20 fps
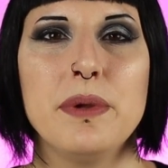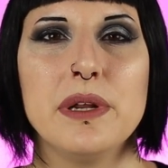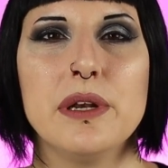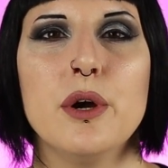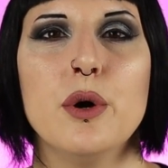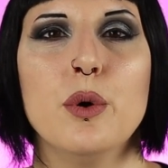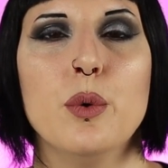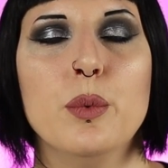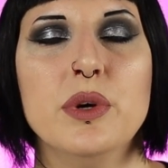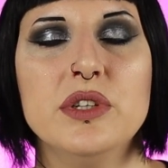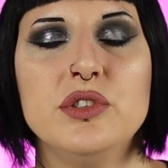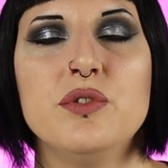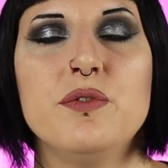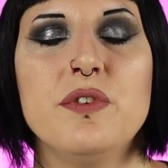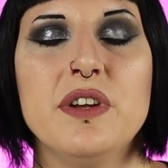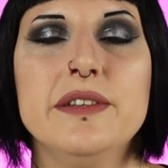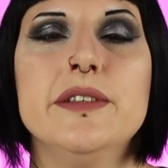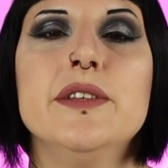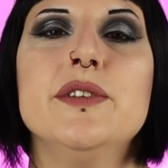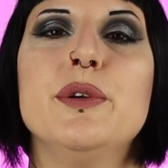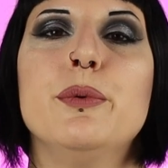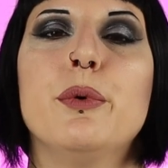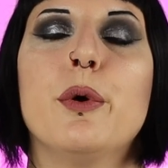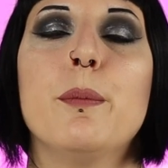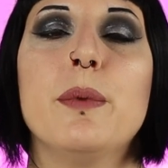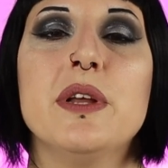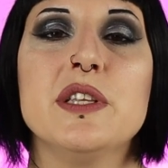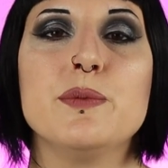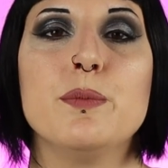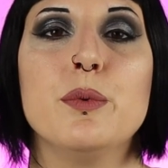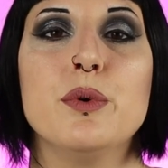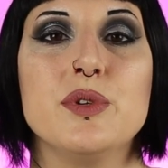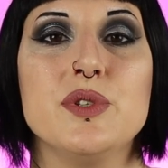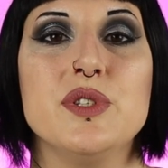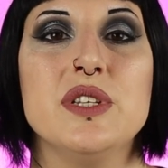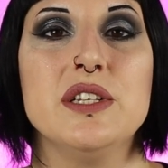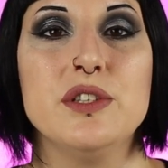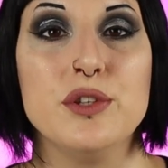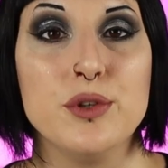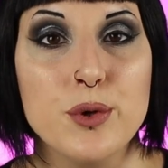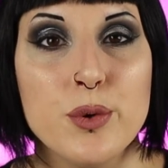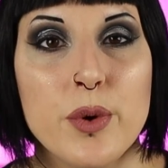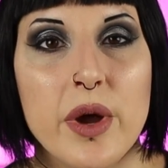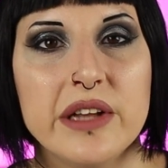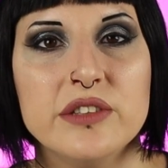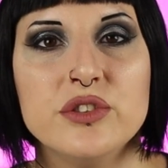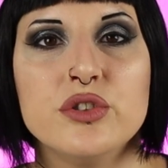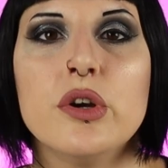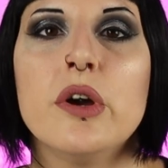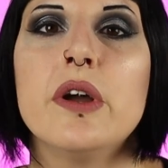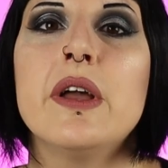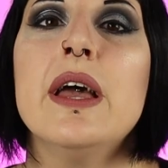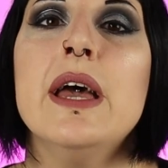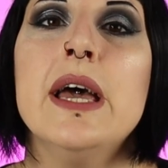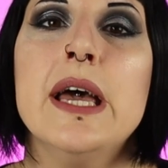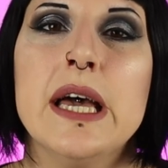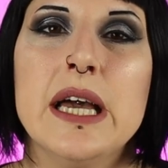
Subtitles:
below which fantasy romance books did you enjoy,